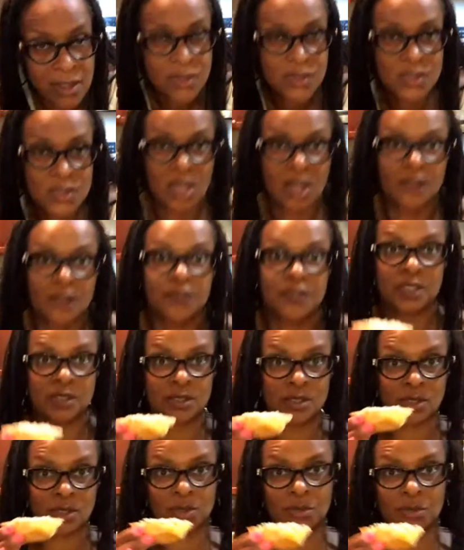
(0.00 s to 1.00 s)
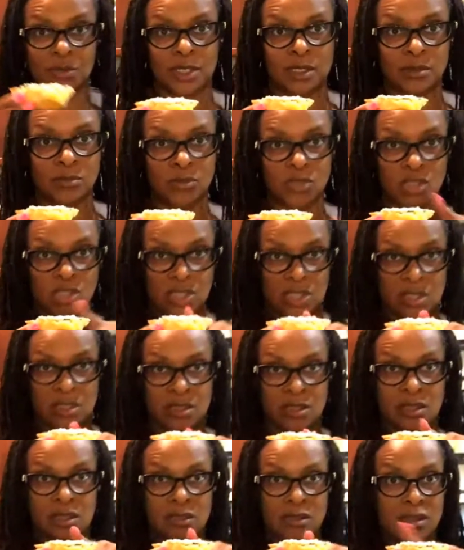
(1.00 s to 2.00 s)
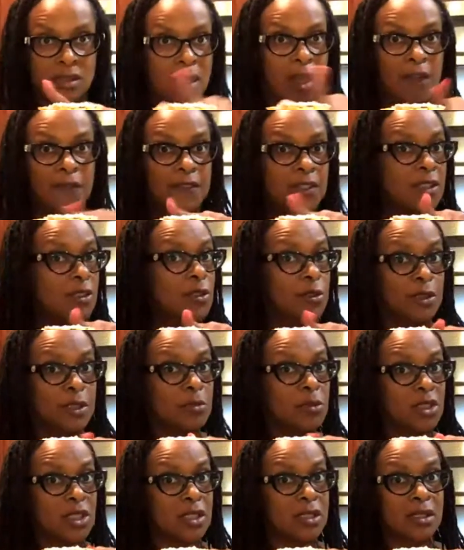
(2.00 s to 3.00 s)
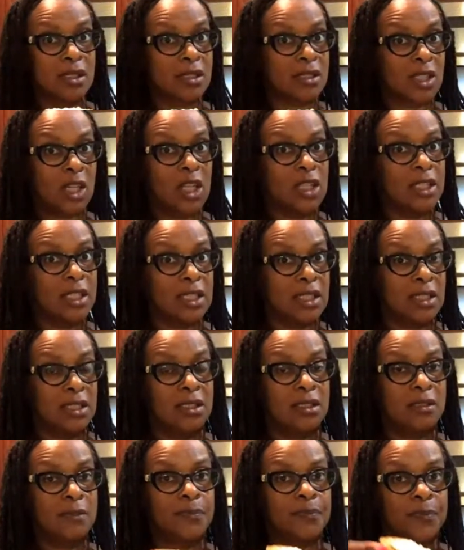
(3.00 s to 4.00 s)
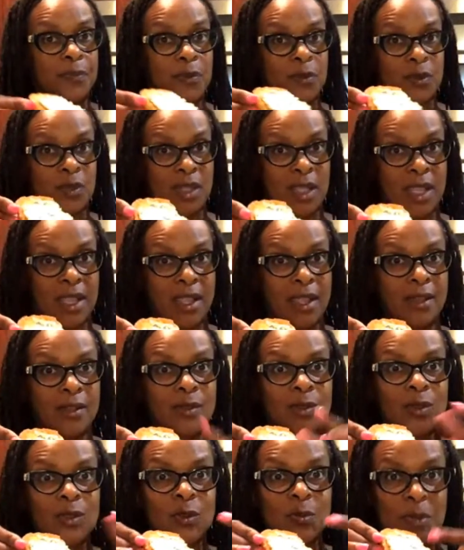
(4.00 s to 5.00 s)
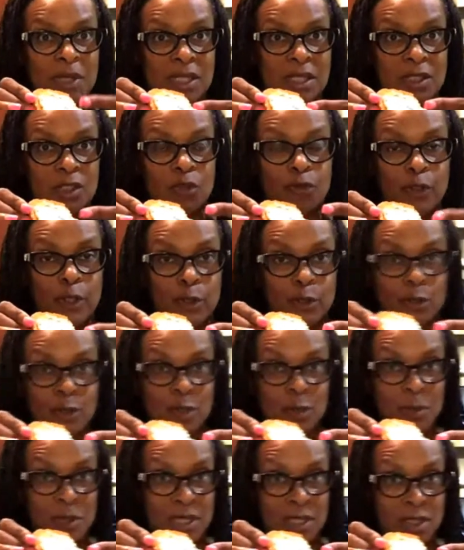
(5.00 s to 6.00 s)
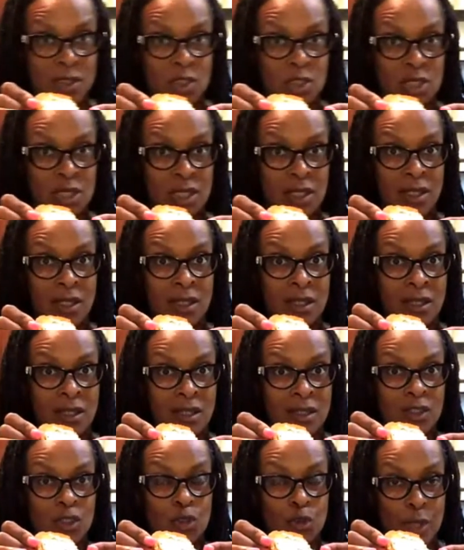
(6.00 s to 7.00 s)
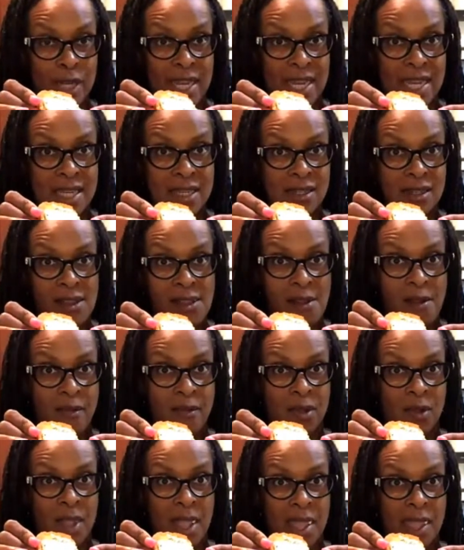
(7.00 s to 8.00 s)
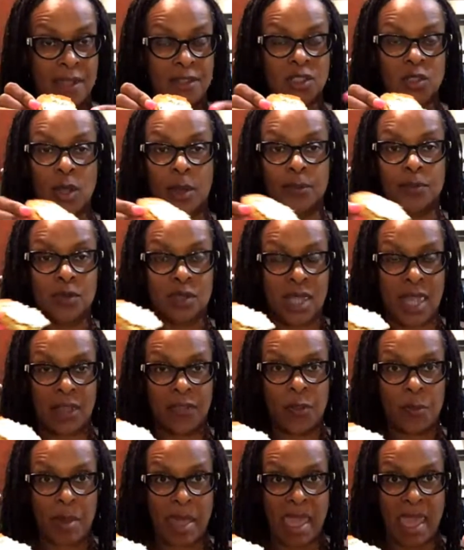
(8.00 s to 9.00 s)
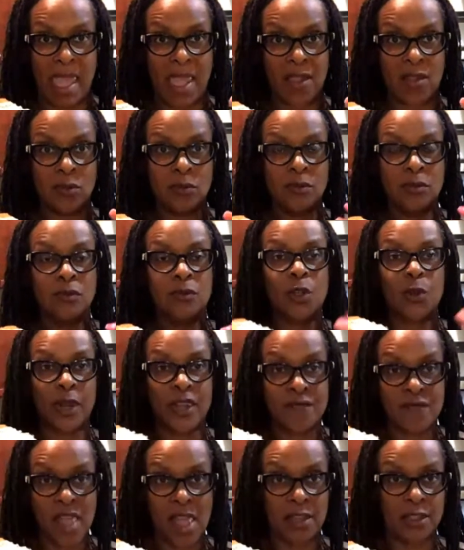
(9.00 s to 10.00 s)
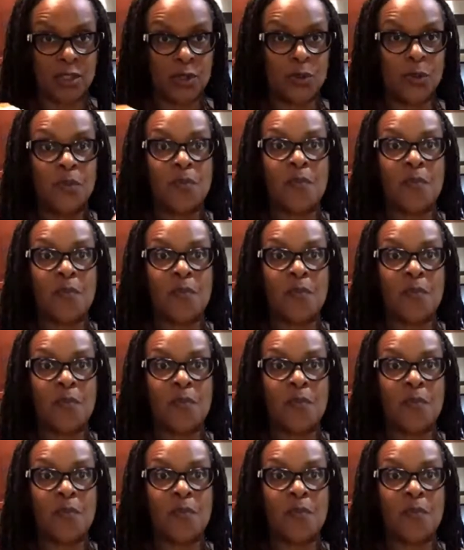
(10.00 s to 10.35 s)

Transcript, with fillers: softened cream cheese. Softened cream cheese. That's all it is. Spinach, frozen spinach, drained, Okay. So I got the bag. Great value.